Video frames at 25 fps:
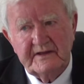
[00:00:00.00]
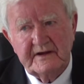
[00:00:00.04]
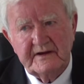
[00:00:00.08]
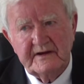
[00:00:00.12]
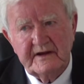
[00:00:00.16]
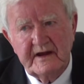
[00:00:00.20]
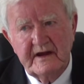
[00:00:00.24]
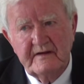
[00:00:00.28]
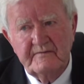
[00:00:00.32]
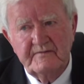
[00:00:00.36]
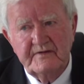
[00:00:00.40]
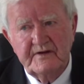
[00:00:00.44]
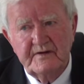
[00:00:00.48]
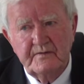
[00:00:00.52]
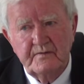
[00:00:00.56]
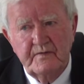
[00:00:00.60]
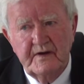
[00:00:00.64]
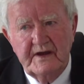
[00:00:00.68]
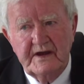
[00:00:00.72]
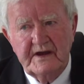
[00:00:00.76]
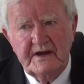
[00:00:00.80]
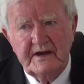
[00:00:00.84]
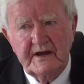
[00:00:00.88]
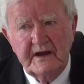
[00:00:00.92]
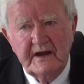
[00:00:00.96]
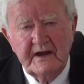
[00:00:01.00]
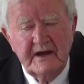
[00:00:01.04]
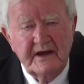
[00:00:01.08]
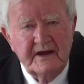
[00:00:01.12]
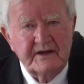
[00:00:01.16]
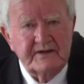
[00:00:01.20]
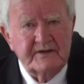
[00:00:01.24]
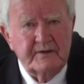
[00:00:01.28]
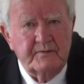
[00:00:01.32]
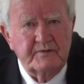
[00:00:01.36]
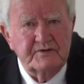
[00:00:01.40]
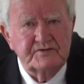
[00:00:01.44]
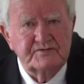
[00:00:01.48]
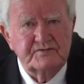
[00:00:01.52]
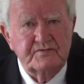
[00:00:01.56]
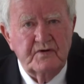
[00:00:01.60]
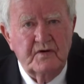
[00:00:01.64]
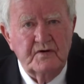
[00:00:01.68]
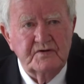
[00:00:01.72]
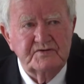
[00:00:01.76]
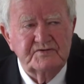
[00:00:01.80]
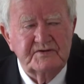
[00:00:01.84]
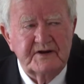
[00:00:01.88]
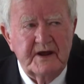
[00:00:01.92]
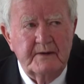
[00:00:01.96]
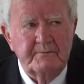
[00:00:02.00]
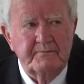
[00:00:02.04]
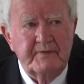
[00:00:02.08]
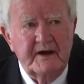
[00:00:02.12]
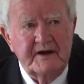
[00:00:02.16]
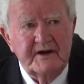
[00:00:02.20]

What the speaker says: that every week there was Rosary and